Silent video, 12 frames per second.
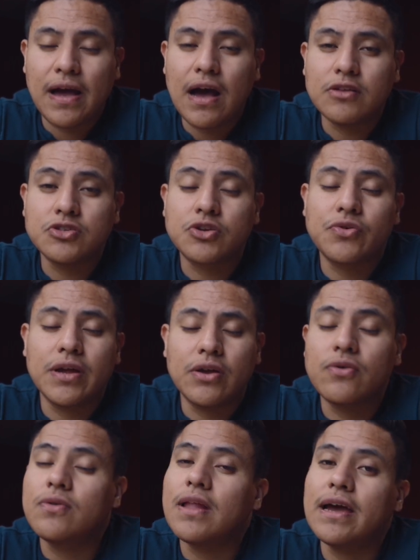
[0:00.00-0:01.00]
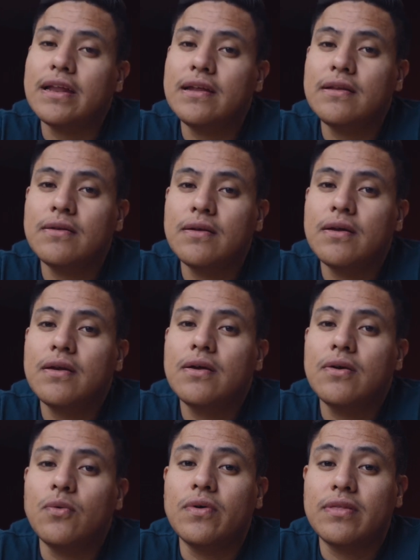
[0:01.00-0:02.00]
how to create your own lighting
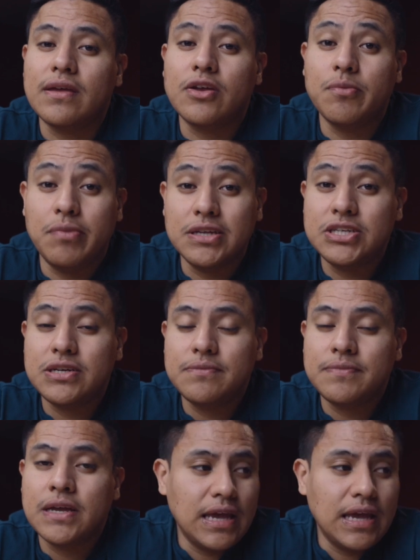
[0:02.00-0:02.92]
within your budget.